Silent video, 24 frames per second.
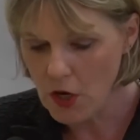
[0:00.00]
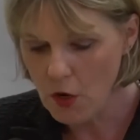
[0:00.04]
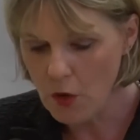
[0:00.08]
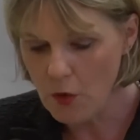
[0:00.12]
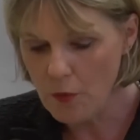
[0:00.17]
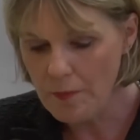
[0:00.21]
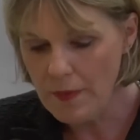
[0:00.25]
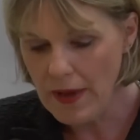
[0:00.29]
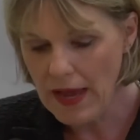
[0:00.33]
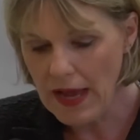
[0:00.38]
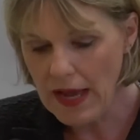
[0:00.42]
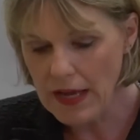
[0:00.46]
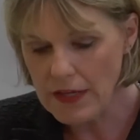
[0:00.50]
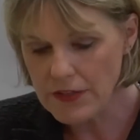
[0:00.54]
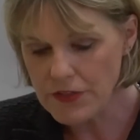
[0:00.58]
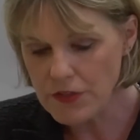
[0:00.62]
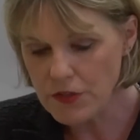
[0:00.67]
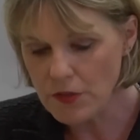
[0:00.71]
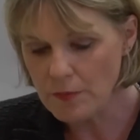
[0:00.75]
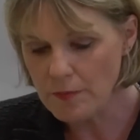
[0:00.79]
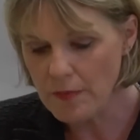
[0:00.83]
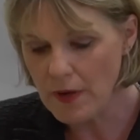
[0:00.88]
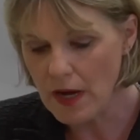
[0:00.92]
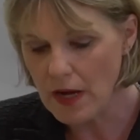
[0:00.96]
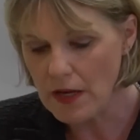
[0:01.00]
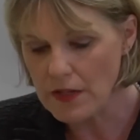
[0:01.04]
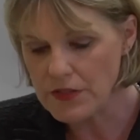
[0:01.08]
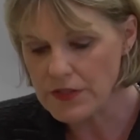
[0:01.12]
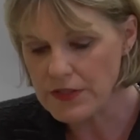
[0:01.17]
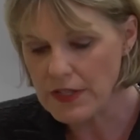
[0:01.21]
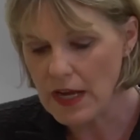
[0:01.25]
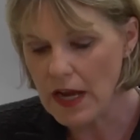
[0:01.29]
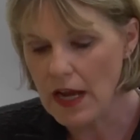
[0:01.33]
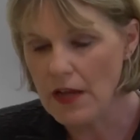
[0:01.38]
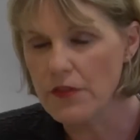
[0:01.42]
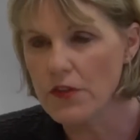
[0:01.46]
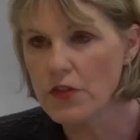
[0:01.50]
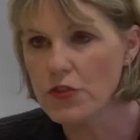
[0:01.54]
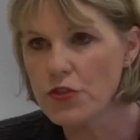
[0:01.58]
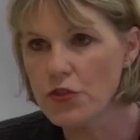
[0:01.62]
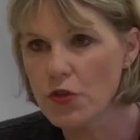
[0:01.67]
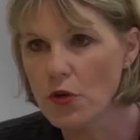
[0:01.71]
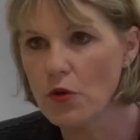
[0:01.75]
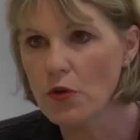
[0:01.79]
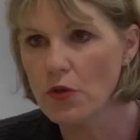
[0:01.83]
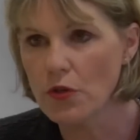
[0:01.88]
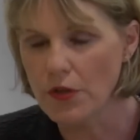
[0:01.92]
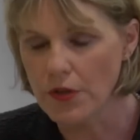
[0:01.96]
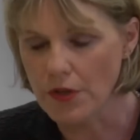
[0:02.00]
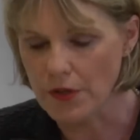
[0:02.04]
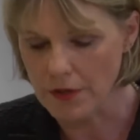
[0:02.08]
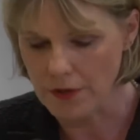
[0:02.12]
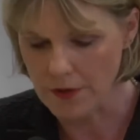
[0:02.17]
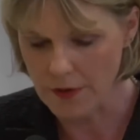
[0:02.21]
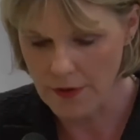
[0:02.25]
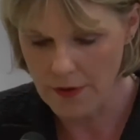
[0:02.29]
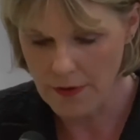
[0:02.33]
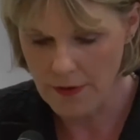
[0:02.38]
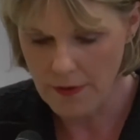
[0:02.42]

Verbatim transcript: who passed her bus on the shoulder.